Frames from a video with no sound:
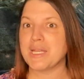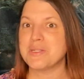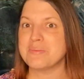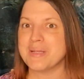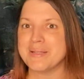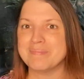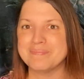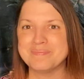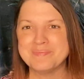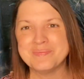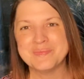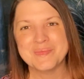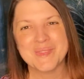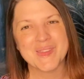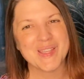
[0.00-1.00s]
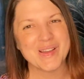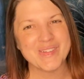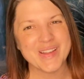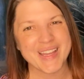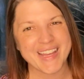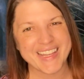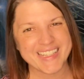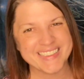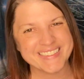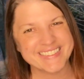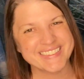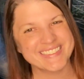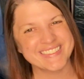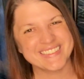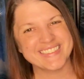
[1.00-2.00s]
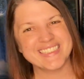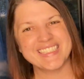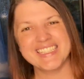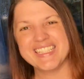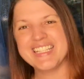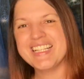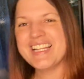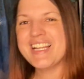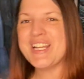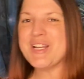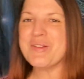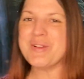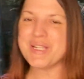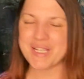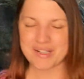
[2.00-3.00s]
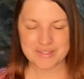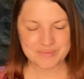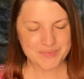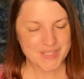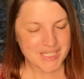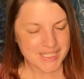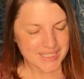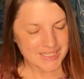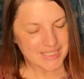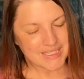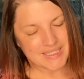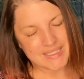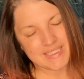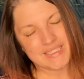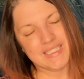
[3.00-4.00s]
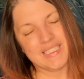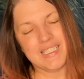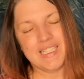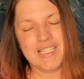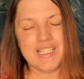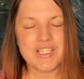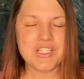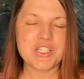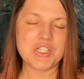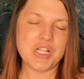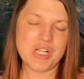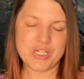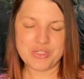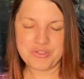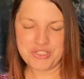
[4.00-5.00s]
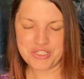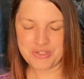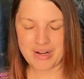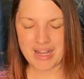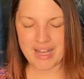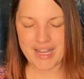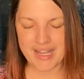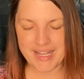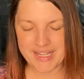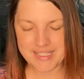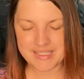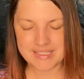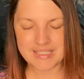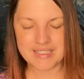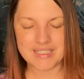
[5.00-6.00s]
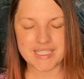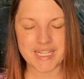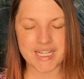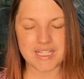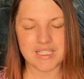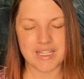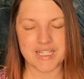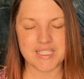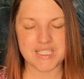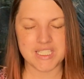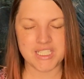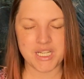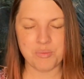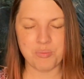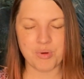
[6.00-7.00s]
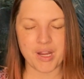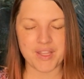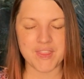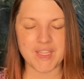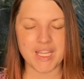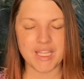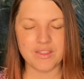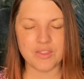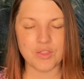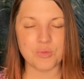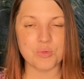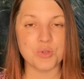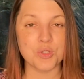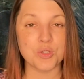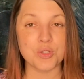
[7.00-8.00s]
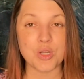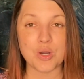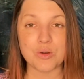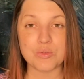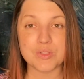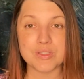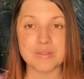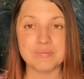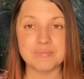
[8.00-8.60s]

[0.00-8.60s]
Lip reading: me. Okay, here we go. Just close your eyes. Take a nice deep breath in through your nose